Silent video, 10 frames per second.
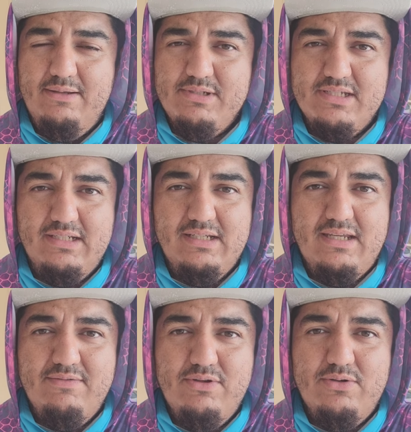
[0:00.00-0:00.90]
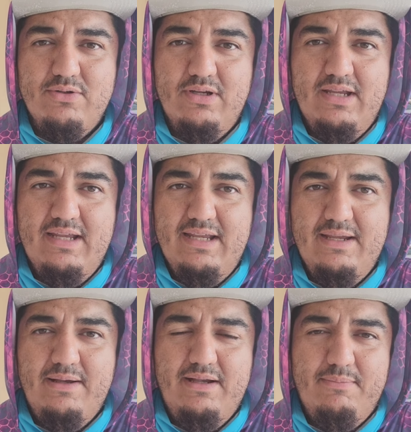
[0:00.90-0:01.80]
I'm just going to give you
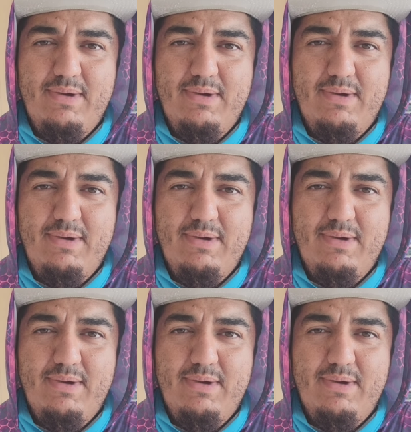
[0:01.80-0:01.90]
uh,